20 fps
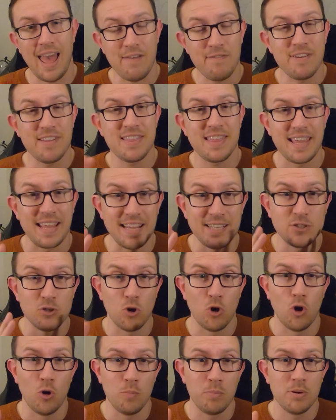Everything
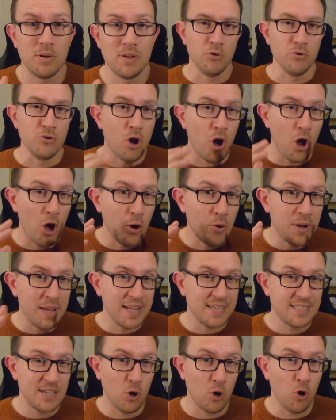is up. But not
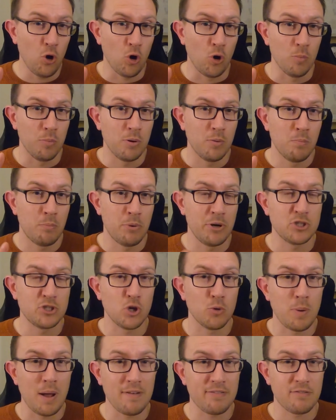only is it up, but
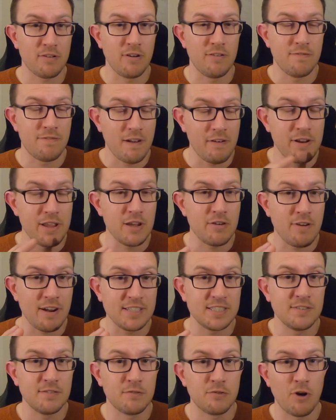it's up after a very
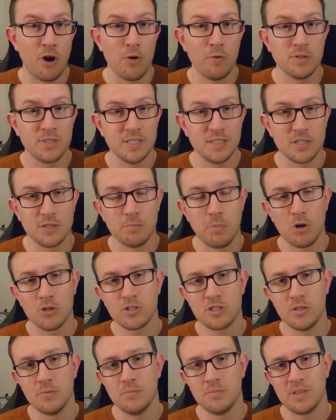aggressive growth since the
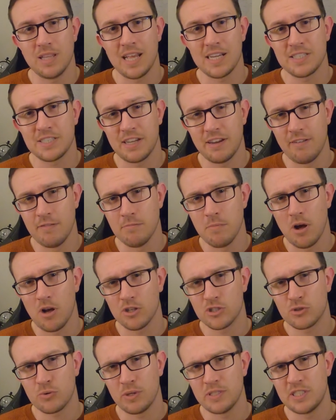bottom last year in
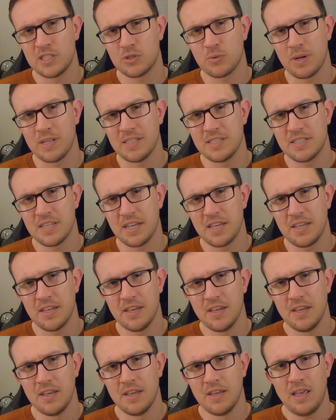March 2020.
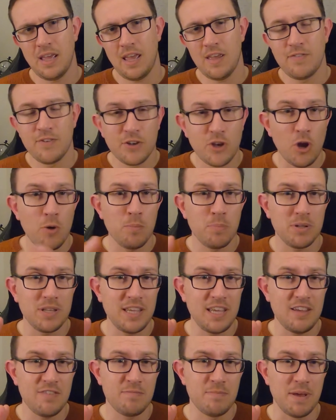If you don't
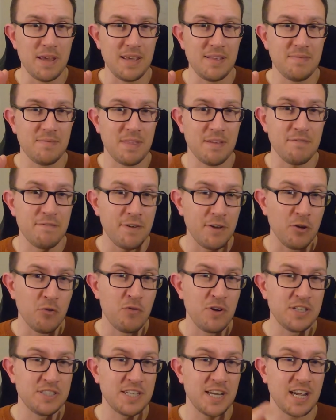believe me, then feel
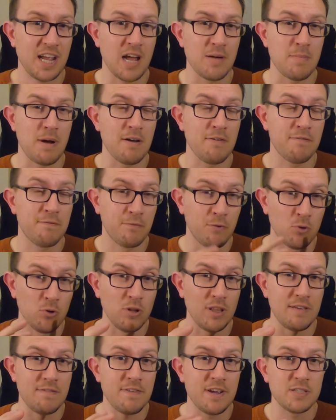free to check out my
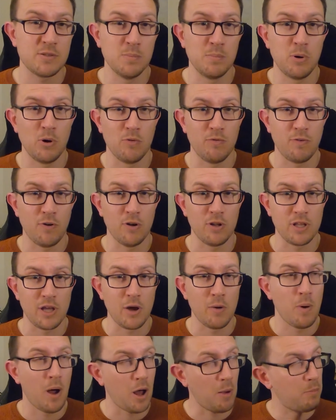full investment
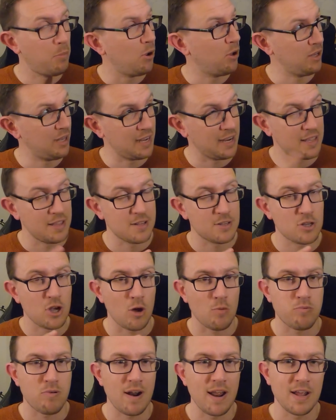portfolio. I'll put a link in the
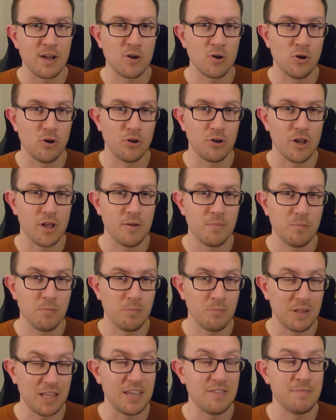top right hand corner.
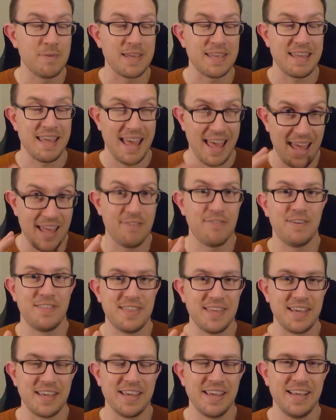Believe me,
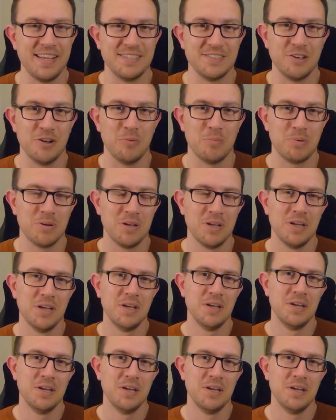everything is up.